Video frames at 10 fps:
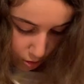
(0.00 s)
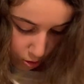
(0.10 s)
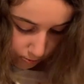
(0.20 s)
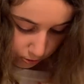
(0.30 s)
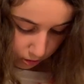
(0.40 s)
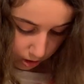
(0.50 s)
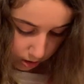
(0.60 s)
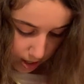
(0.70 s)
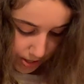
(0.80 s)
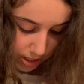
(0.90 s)

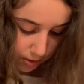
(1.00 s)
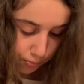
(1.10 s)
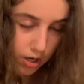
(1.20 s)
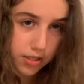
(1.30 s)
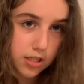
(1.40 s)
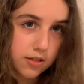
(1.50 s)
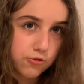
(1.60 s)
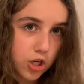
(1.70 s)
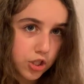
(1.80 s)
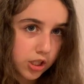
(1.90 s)
Overall, I think the process of
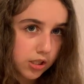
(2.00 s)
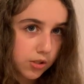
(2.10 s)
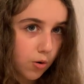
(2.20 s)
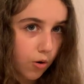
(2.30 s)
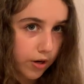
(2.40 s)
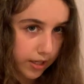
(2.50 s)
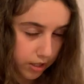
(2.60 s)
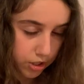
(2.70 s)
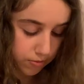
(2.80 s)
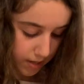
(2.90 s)
judging and scoring in
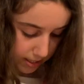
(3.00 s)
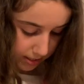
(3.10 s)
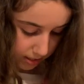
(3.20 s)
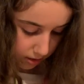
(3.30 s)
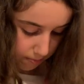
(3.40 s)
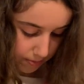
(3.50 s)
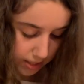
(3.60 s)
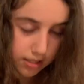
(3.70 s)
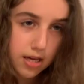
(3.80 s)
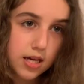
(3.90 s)
the Gymnastics
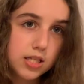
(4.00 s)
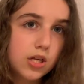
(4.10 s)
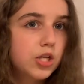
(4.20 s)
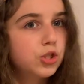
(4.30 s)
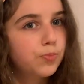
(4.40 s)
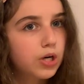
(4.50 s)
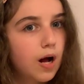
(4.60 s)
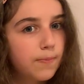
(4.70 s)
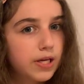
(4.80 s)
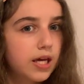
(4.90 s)
Olympics is not super
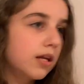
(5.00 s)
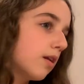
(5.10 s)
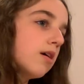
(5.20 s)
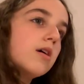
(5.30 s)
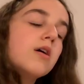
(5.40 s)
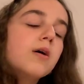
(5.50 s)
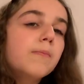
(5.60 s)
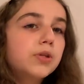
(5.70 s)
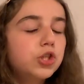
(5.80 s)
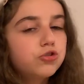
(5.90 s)
complicated,
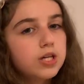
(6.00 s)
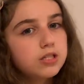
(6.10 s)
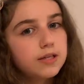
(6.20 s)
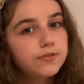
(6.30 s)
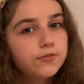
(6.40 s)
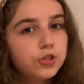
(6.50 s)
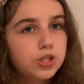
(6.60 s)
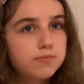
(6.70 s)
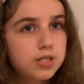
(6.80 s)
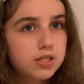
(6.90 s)
but the stress level for
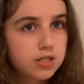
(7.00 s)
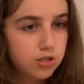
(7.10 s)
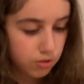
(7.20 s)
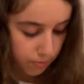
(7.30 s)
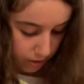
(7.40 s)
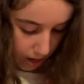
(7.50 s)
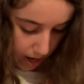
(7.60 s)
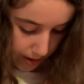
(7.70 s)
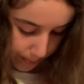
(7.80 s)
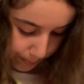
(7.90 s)
gymnasts is super high.